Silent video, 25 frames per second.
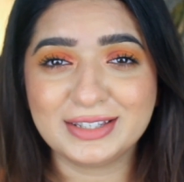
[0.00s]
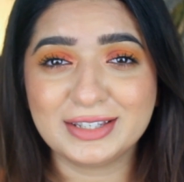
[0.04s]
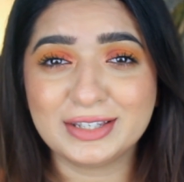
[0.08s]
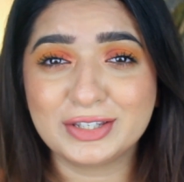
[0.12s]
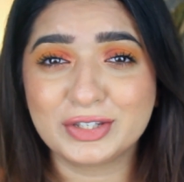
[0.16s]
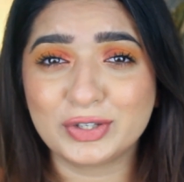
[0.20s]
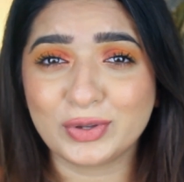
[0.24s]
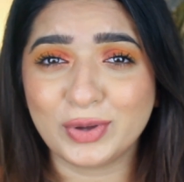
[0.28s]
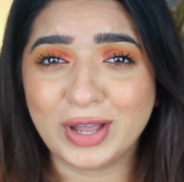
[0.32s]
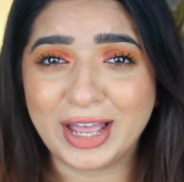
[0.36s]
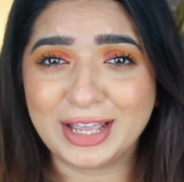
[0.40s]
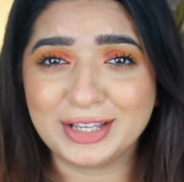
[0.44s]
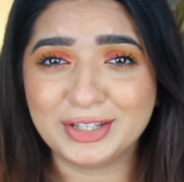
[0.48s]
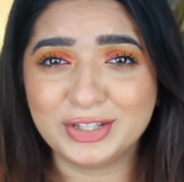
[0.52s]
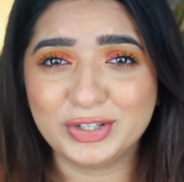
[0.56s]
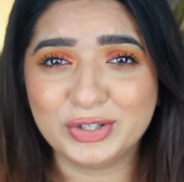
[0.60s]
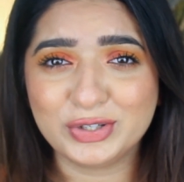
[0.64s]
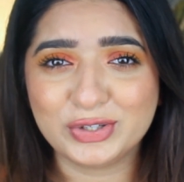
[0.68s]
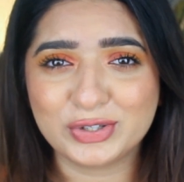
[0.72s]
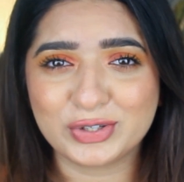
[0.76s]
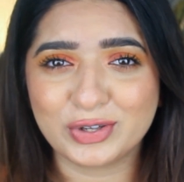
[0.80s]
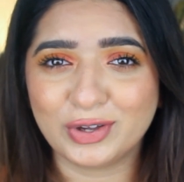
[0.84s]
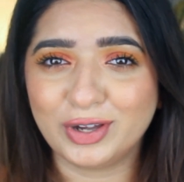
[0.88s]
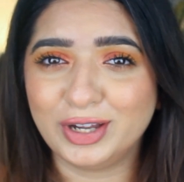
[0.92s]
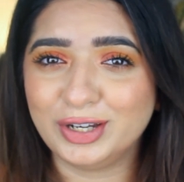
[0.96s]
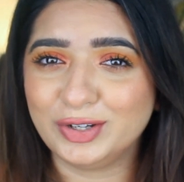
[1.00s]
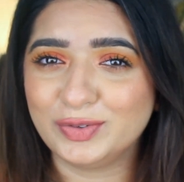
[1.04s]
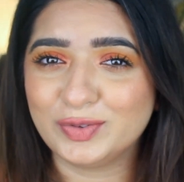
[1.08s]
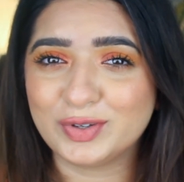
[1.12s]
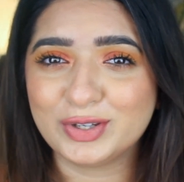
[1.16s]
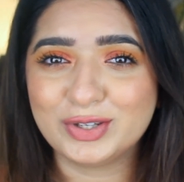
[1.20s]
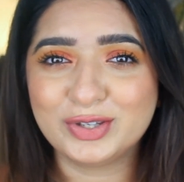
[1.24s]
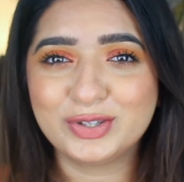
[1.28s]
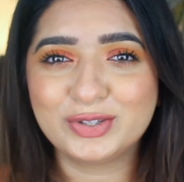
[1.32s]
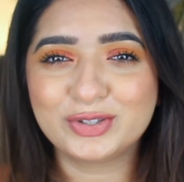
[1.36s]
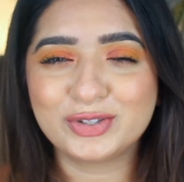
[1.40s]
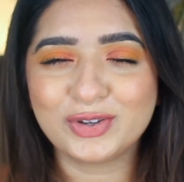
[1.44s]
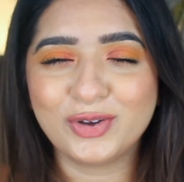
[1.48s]
So as you saw, it was
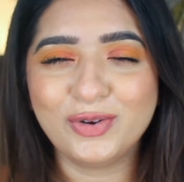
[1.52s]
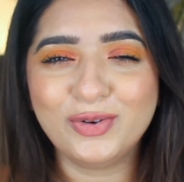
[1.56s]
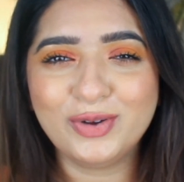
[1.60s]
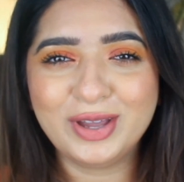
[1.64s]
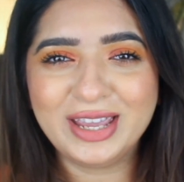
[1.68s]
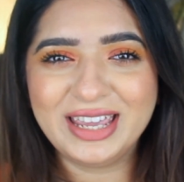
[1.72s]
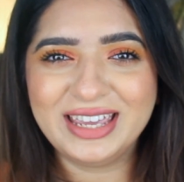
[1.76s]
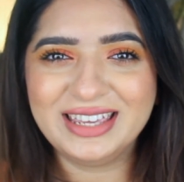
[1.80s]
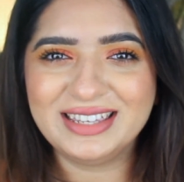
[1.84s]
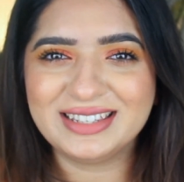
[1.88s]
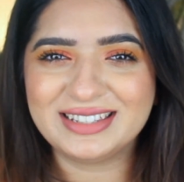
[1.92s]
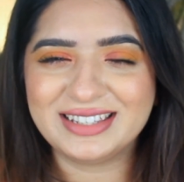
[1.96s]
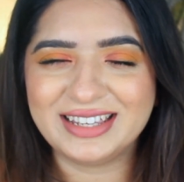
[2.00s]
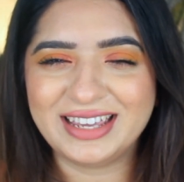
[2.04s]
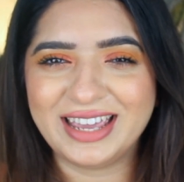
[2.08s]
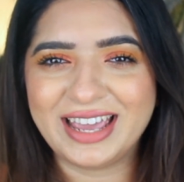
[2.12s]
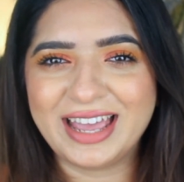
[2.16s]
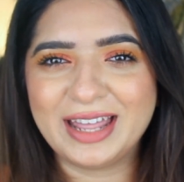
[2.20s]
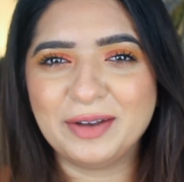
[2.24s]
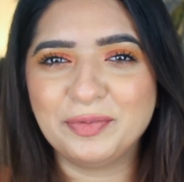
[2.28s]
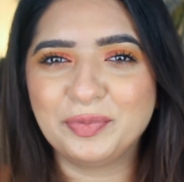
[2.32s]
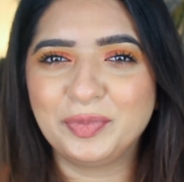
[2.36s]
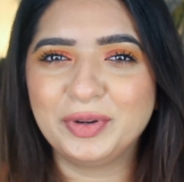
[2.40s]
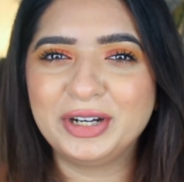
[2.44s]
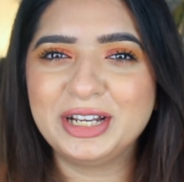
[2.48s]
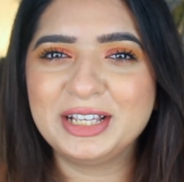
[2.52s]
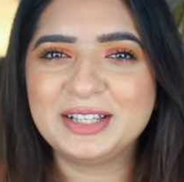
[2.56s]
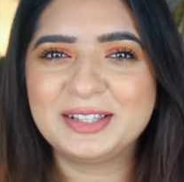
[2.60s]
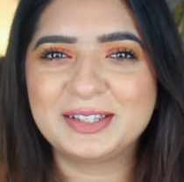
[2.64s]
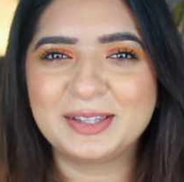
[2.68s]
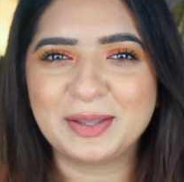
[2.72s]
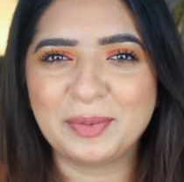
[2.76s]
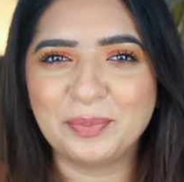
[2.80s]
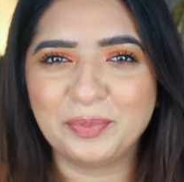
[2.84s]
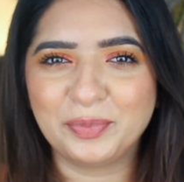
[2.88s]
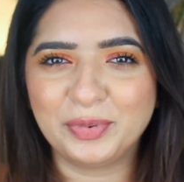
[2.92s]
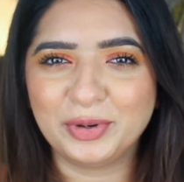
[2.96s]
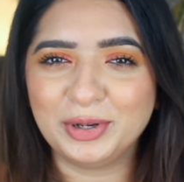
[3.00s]
so easy and pretty
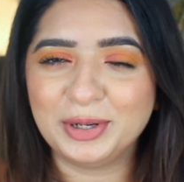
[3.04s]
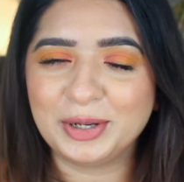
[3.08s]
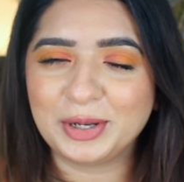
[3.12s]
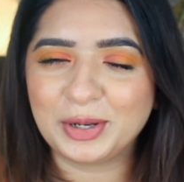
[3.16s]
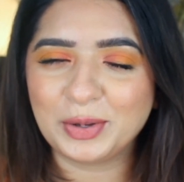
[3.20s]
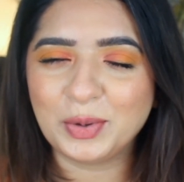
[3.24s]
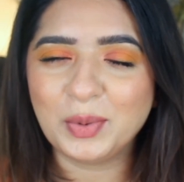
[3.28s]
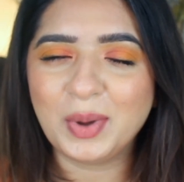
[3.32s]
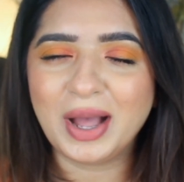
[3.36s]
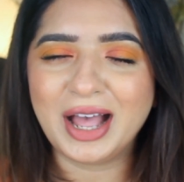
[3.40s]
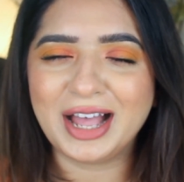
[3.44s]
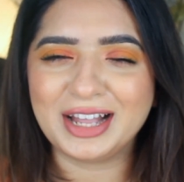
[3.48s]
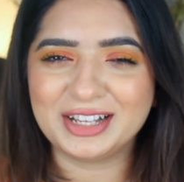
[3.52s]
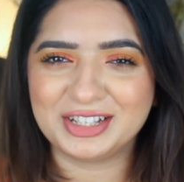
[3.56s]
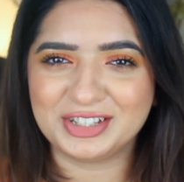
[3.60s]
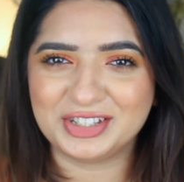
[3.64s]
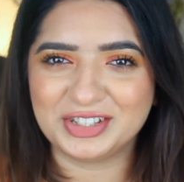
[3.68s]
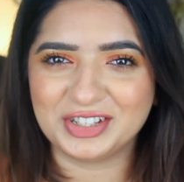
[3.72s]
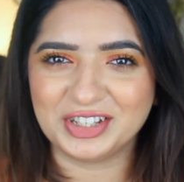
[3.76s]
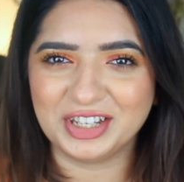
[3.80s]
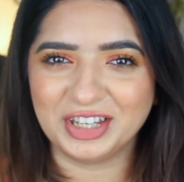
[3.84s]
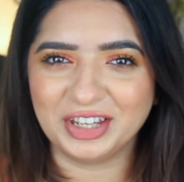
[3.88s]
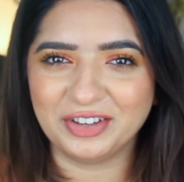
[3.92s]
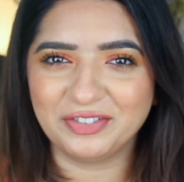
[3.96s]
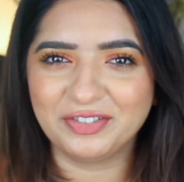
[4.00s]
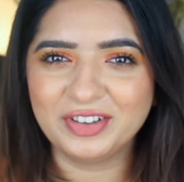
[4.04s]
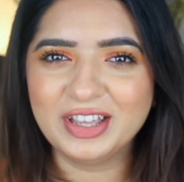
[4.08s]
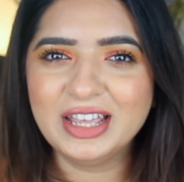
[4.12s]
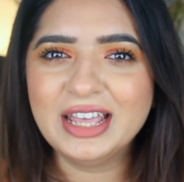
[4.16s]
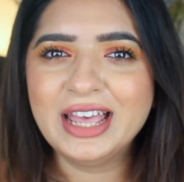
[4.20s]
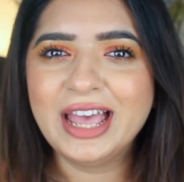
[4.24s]
simple to achieve,